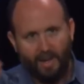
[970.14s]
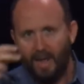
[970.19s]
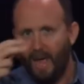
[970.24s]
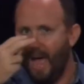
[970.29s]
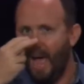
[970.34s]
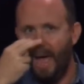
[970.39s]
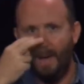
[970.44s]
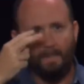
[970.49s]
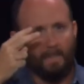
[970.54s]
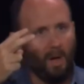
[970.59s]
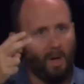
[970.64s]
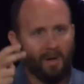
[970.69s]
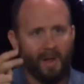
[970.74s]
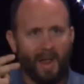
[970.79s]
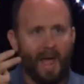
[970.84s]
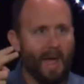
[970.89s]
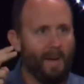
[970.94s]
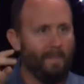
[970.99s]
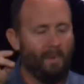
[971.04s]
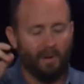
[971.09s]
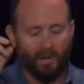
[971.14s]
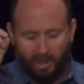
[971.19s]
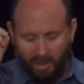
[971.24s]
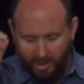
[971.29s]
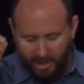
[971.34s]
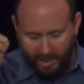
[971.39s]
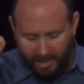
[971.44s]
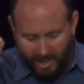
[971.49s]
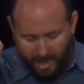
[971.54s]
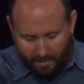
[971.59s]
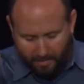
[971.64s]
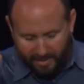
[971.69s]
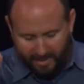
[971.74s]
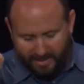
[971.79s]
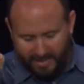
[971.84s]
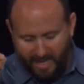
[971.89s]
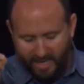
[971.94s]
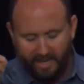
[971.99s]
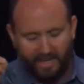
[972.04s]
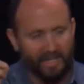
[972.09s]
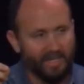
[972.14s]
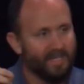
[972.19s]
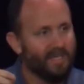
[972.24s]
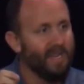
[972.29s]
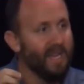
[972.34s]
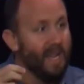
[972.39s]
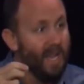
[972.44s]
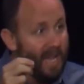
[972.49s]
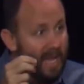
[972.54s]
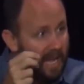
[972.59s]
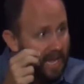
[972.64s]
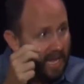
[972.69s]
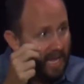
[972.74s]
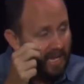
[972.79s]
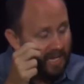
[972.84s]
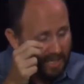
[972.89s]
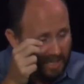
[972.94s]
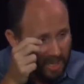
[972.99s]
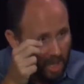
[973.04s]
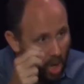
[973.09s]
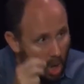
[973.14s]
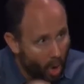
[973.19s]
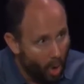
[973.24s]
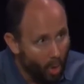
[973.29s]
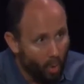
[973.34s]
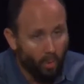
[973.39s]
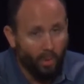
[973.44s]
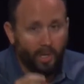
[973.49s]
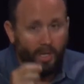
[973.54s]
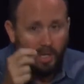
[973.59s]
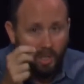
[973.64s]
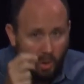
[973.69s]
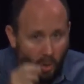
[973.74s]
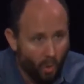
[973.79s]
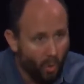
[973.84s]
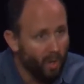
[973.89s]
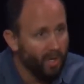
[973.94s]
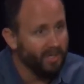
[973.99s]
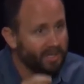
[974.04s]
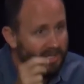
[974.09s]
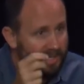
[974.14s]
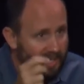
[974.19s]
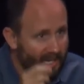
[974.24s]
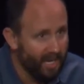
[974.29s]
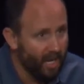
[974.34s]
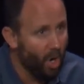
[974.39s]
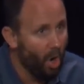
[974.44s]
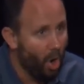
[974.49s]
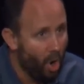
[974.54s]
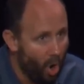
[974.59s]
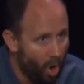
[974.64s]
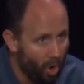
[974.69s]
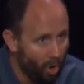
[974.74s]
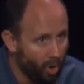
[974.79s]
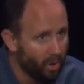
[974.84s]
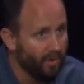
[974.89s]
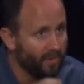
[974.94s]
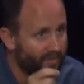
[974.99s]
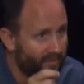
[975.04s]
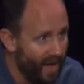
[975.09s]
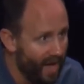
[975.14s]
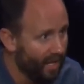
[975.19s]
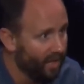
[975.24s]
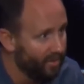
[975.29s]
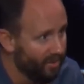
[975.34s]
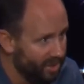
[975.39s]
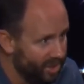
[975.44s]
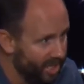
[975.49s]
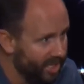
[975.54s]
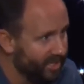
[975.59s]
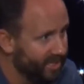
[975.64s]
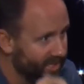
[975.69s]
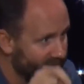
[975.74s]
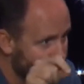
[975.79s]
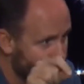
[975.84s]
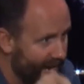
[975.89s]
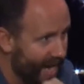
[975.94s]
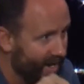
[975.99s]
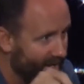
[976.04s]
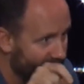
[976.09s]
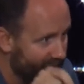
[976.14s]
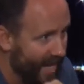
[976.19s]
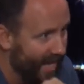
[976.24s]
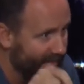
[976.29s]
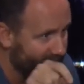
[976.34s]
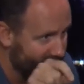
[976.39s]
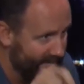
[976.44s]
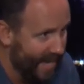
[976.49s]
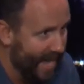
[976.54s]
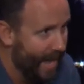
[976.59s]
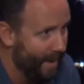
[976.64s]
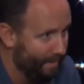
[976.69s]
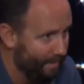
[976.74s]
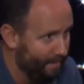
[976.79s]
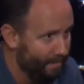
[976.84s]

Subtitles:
Eyeball to eyeball, you need to hear me say this. It is only going to get harder to follow Jesus in our day and time.